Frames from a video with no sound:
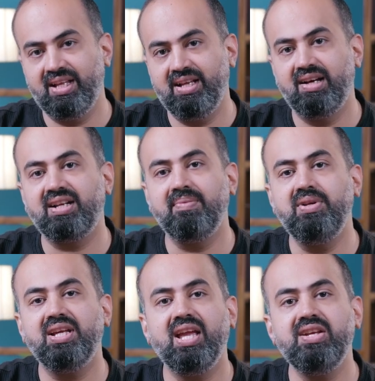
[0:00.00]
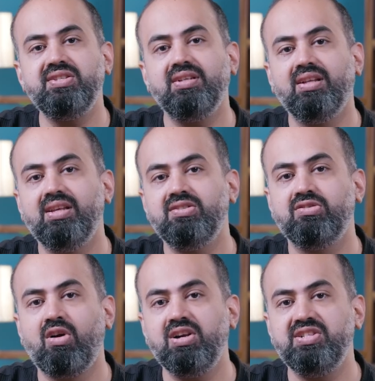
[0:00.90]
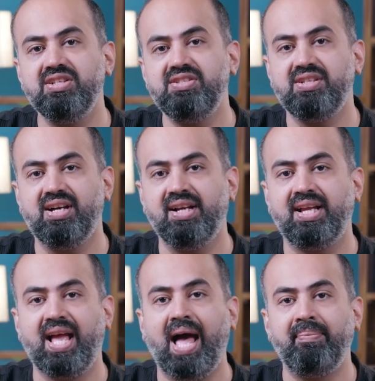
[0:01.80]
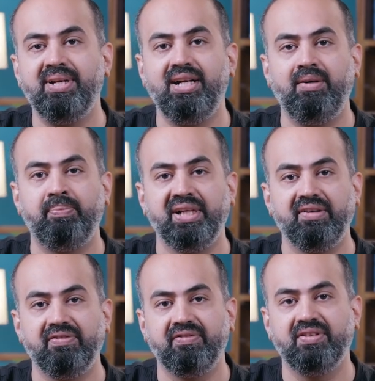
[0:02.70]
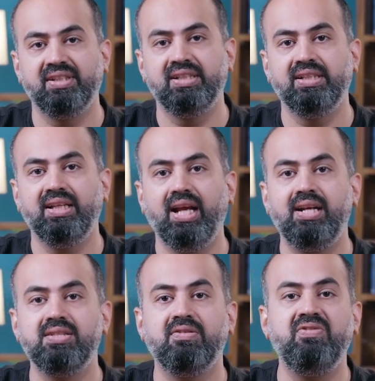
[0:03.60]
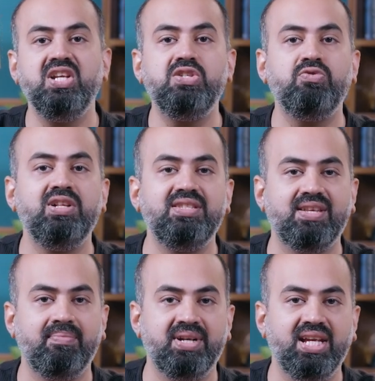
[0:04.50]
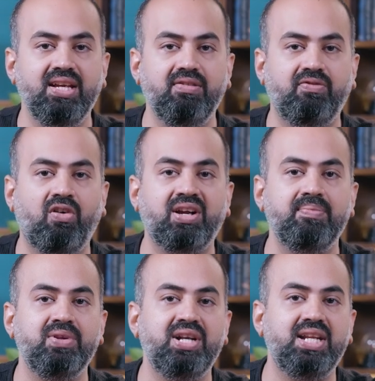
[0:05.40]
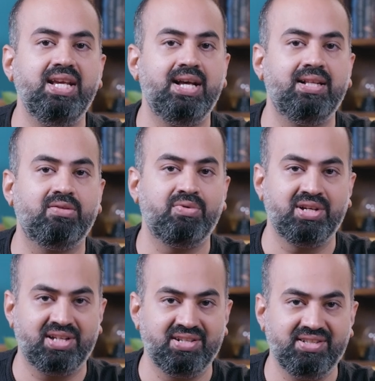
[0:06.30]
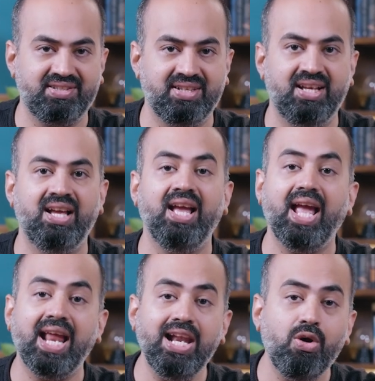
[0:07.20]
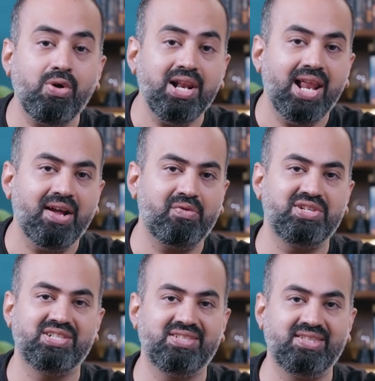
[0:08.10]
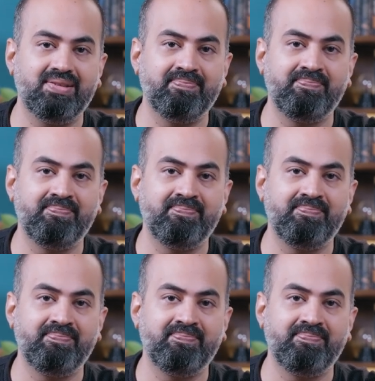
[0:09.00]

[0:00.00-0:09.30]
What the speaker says: Her communication is not just a cabinet brief. It is a visual summary for community health workers in local languages.